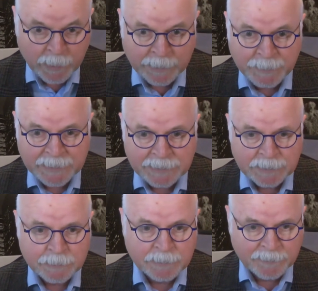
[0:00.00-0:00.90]
committed
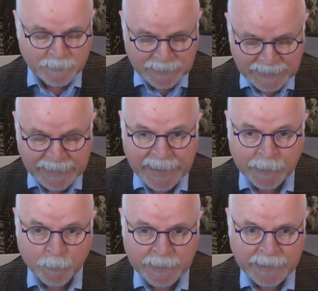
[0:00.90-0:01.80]
to diversity,
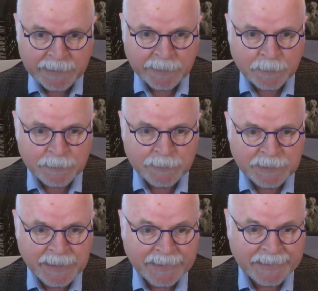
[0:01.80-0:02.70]
equity, and
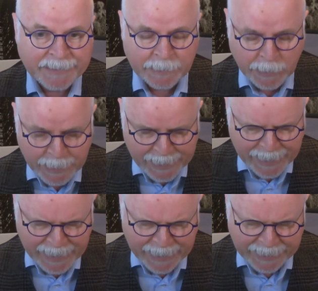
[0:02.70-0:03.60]
inclusion, Nadine.
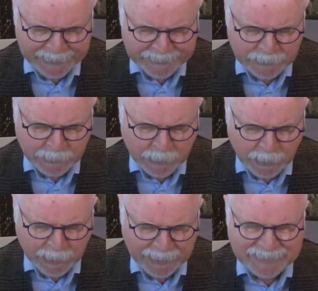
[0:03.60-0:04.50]
And
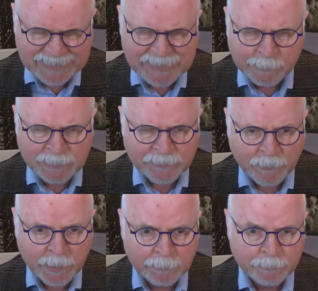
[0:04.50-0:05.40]
it stems
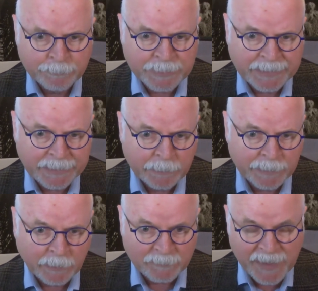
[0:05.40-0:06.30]
from beginning
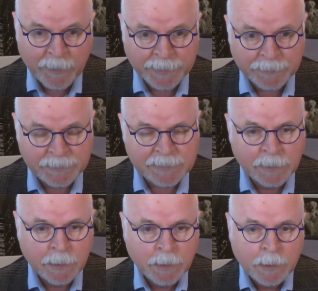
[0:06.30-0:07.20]
with our values.
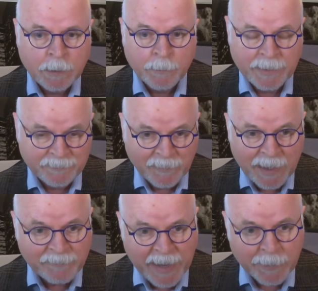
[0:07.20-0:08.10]
We have
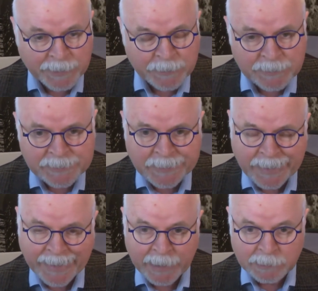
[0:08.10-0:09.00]
5 values,
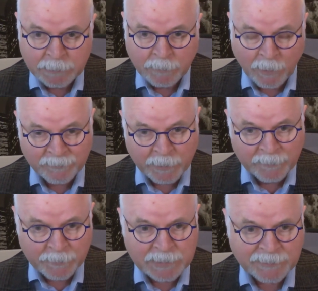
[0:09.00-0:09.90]
and our very
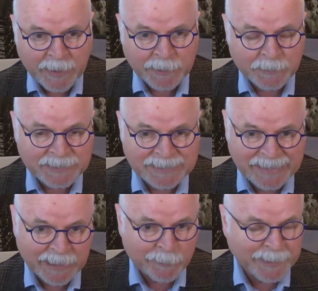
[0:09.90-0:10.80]
first value is
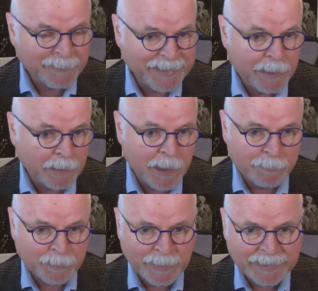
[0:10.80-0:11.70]
integrity without
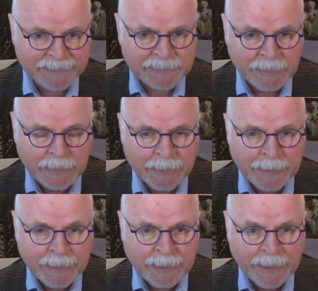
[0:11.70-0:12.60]
compromise.
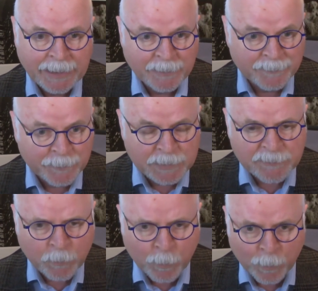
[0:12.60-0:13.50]
And the first
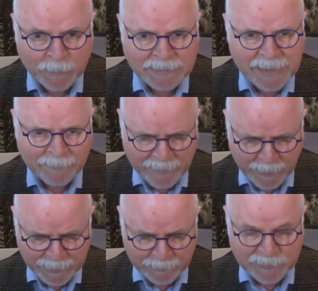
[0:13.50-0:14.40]
4 words of that
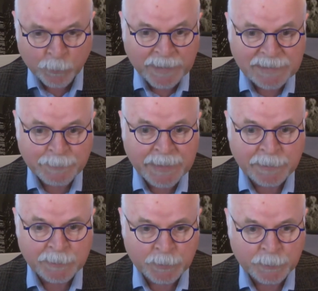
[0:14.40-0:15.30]
value is we speak
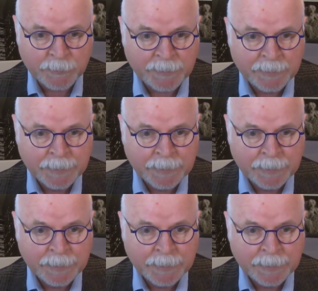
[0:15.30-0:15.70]
the truth.